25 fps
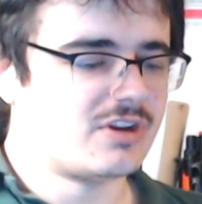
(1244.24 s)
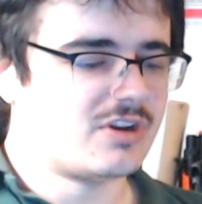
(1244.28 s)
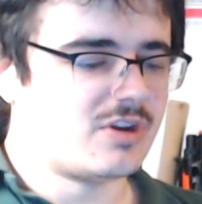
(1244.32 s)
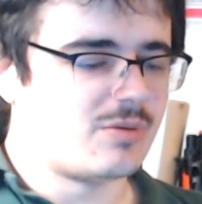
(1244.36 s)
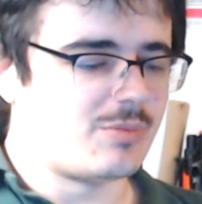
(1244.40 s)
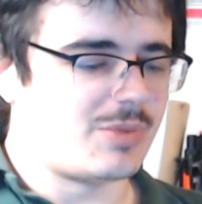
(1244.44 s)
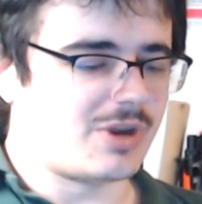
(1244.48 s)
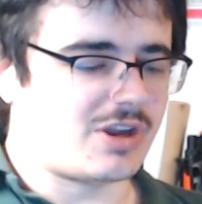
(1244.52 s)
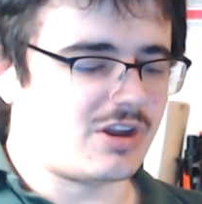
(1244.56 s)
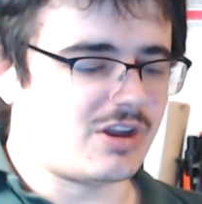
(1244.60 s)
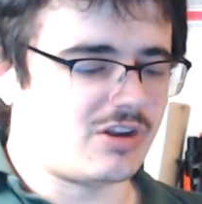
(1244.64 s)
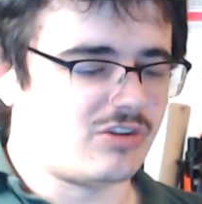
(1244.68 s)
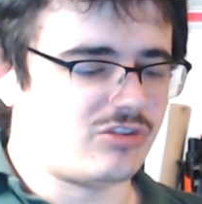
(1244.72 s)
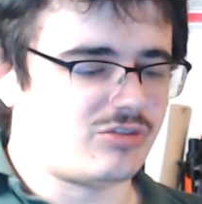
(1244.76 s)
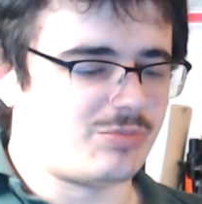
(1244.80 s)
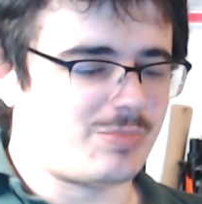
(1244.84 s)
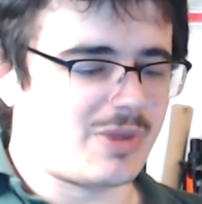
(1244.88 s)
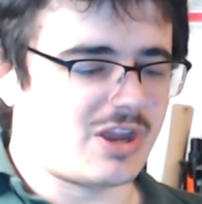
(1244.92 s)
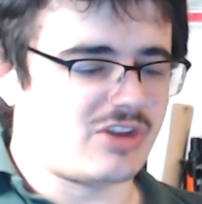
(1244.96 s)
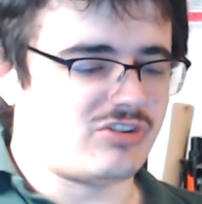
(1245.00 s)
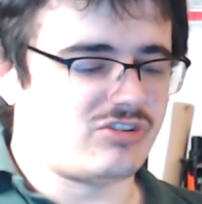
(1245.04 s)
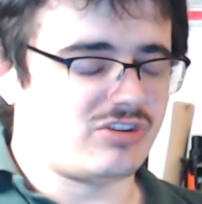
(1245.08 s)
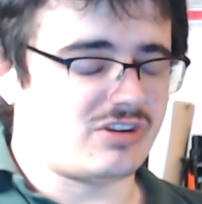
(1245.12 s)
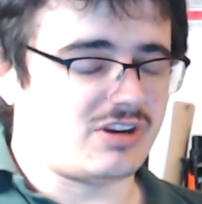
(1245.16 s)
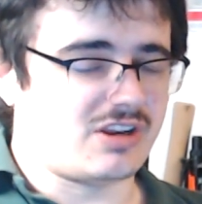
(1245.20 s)
because
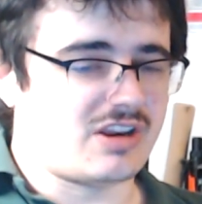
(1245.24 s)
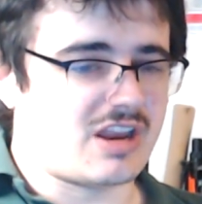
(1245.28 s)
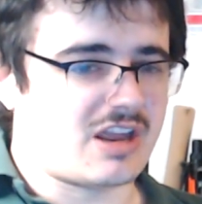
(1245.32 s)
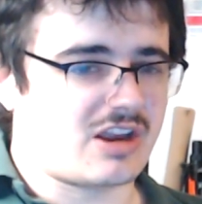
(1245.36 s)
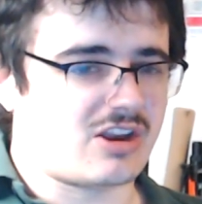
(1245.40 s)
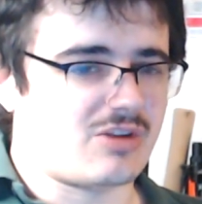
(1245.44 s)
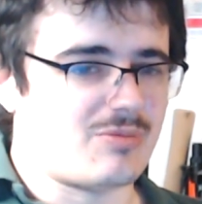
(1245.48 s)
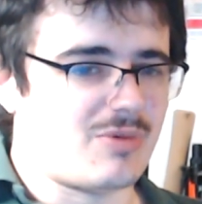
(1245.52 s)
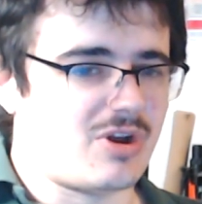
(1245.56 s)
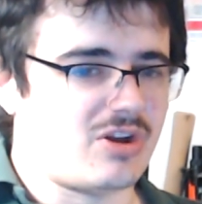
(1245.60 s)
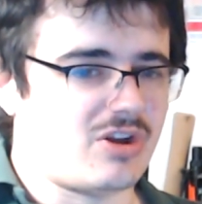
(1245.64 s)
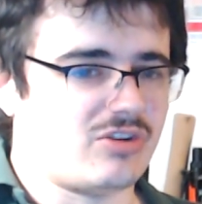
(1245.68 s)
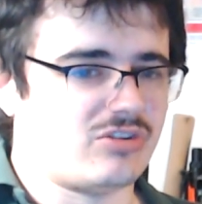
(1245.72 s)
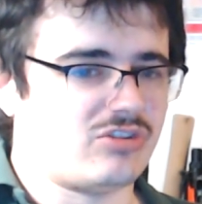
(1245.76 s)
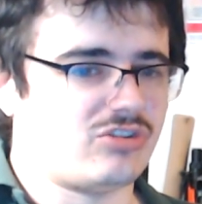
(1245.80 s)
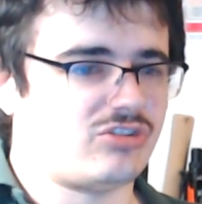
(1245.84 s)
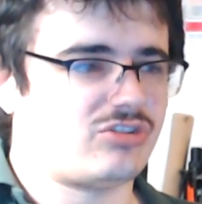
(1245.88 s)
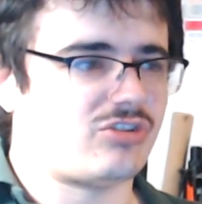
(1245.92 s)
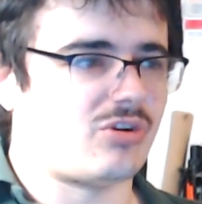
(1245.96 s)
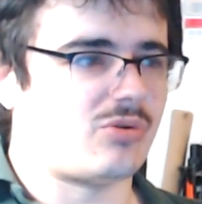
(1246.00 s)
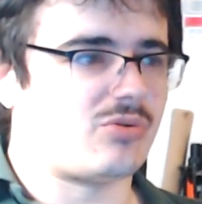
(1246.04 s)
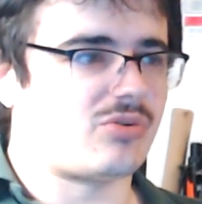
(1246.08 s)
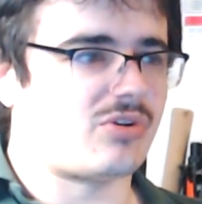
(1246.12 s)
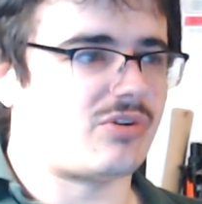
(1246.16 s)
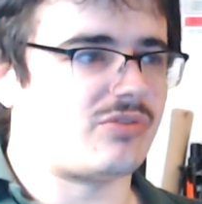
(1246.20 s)
basically their commanders
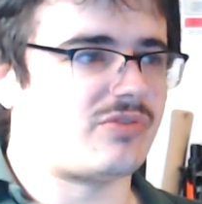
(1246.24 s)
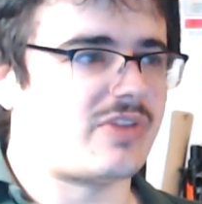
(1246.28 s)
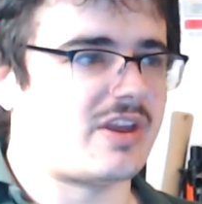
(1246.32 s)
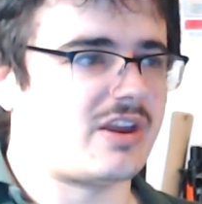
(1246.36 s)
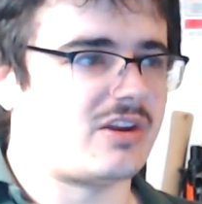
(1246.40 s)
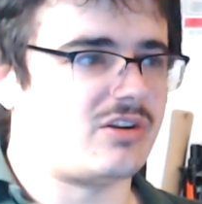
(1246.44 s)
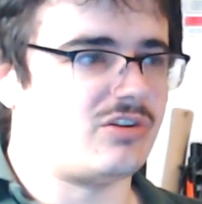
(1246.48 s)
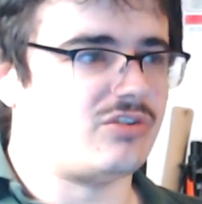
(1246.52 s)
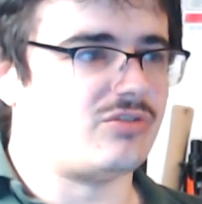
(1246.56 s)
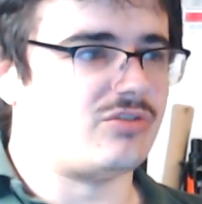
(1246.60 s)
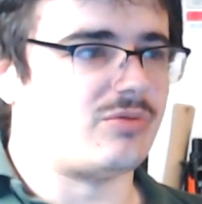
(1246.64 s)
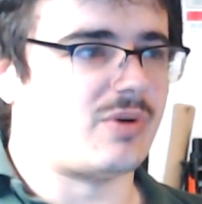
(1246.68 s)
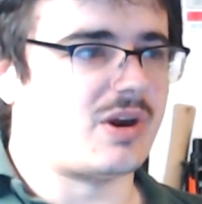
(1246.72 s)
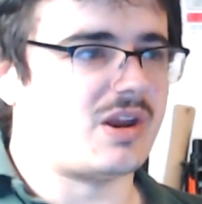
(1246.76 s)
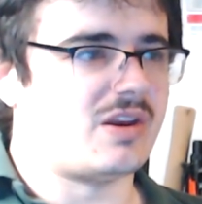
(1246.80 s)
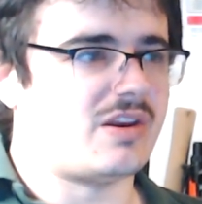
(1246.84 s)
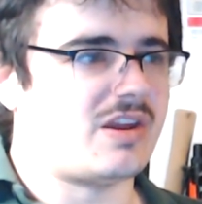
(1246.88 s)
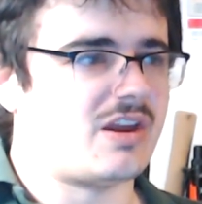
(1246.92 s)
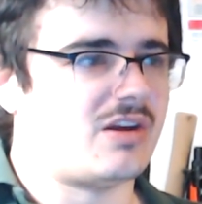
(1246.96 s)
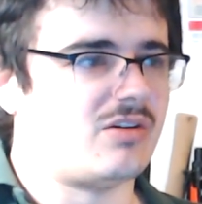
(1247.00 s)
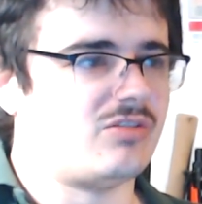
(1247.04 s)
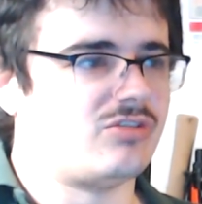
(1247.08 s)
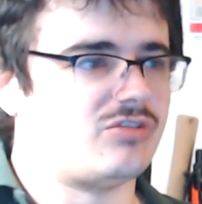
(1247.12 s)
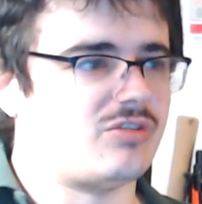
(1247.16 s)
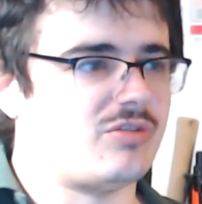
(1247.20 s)
sold off their good
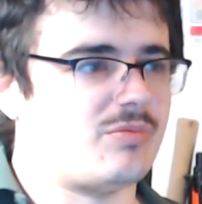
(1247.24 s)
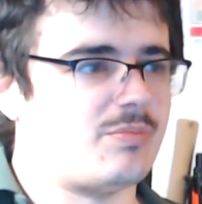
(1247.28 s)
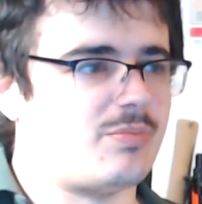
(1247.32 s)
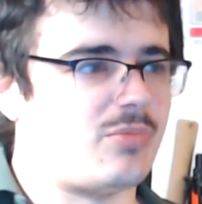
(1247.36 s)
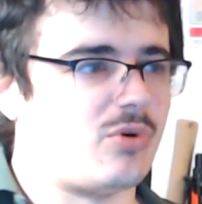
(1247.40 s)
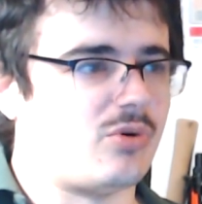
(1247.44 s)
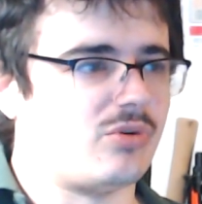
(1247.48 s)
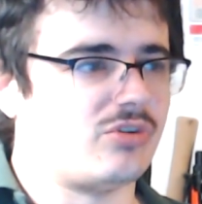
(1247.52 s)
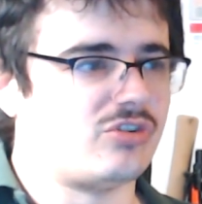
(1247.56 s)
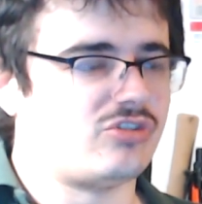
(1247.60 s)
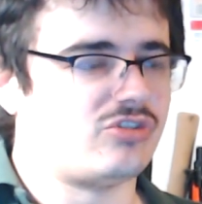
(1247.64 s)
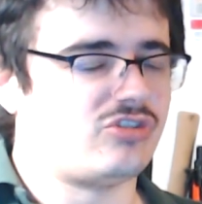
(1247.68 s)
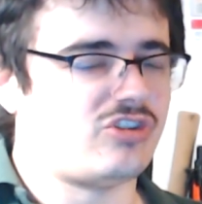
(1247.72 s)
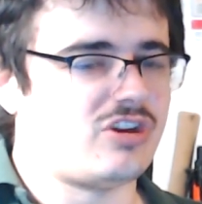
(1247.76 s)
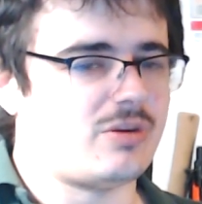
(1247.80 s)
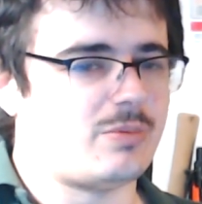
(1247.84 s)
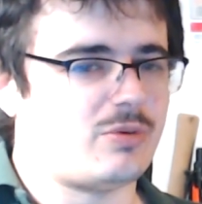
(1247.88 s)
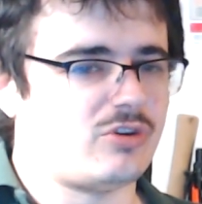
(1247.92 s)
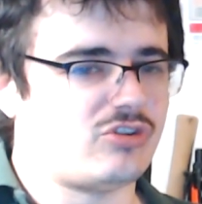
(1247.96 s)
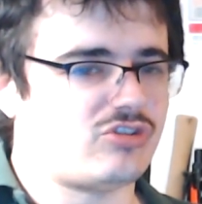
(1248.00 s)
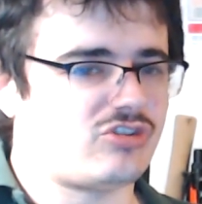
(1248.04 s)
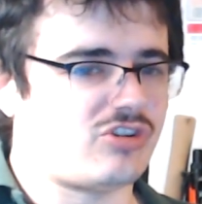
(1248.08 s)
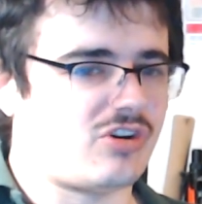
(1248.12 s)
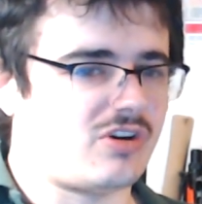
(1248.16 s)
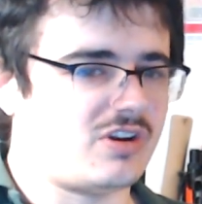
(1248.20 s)
radios and bought the
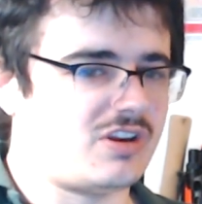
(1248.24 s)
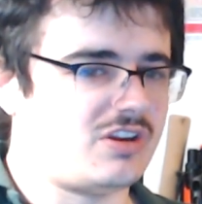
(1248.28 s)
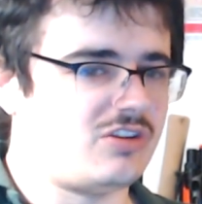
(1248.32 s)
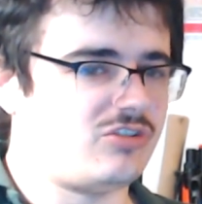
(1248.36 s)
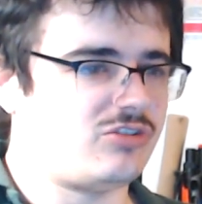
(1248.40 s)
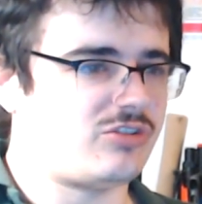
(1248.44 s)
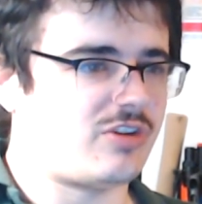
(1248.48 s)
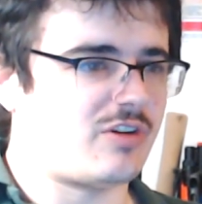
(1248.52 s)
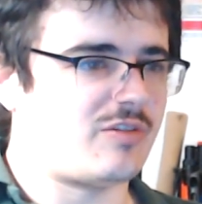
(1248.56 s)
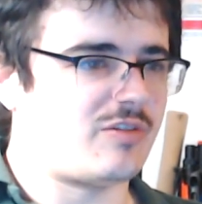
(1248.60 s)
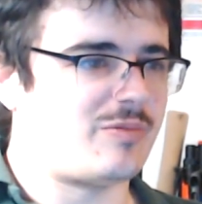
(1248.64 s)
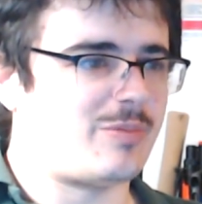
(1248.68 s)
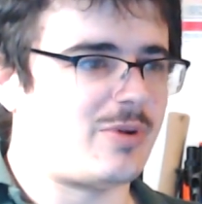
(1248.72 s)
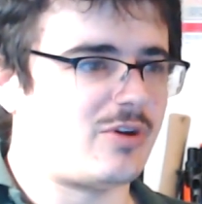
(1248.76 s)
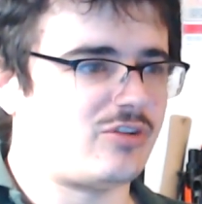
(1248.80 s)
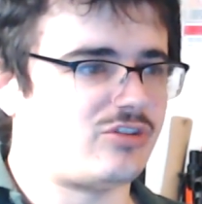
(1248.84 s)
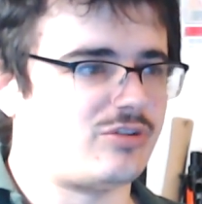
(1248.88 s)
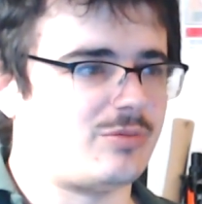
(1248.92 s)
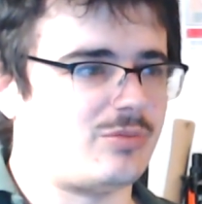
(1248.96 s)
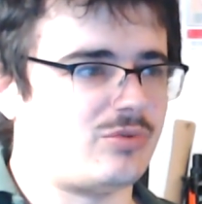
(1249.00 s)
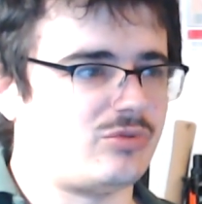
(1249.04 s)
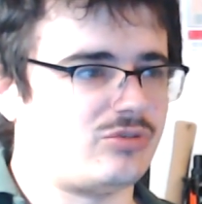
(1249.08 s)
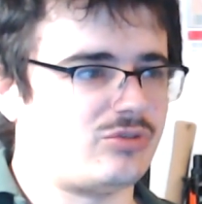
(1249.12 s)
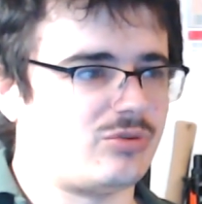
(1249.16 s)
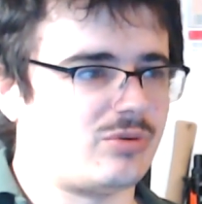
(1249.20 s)
cheapest Chinese stuff
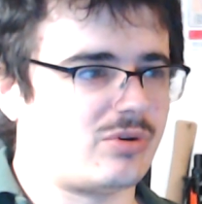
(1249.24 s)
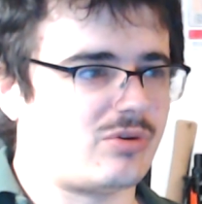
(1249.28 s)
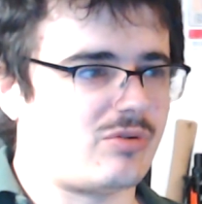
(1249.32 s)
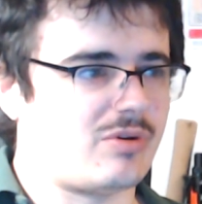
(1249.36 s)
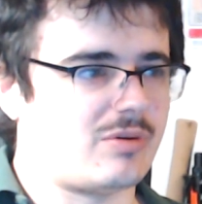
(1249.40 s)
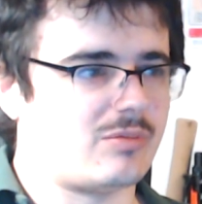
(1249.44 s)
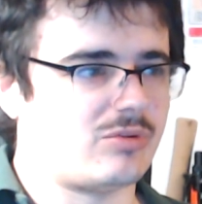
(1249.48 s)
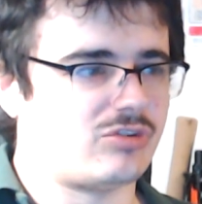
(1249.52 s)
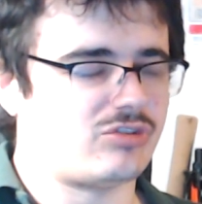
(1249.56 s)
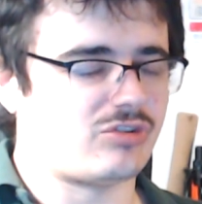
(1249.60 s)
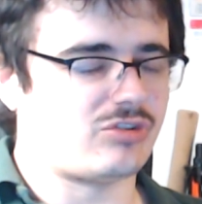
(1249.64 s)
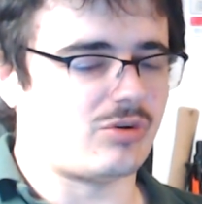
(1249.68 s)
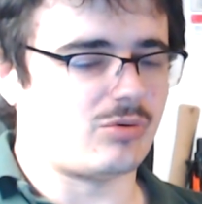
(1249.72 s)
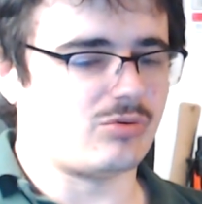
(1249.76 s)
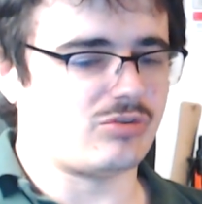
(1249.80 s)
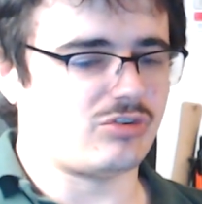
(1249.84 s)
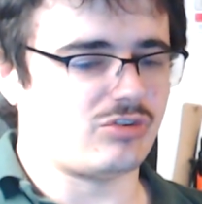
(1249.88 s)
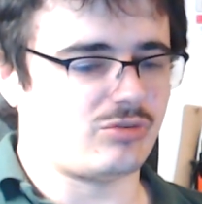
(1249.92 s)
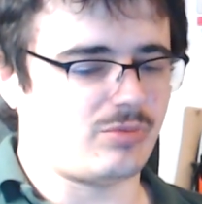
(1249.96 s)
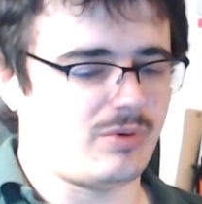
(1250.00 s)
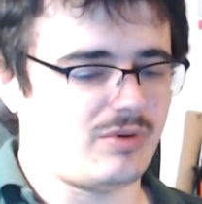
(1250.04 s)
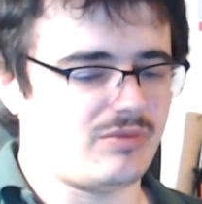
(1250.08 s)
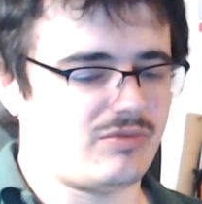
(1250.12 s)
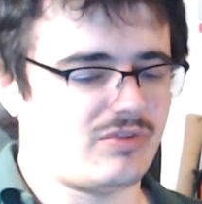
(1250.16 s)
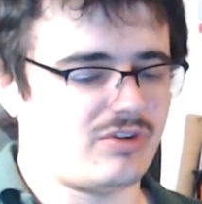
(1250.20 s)
possible to equip the soldiers
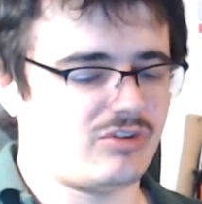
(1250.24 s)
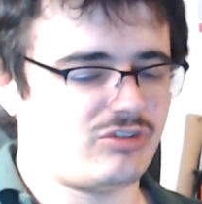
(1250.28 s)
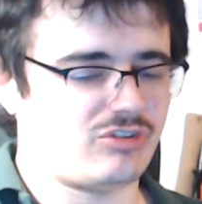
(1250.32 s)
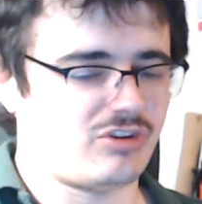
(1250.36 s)
with,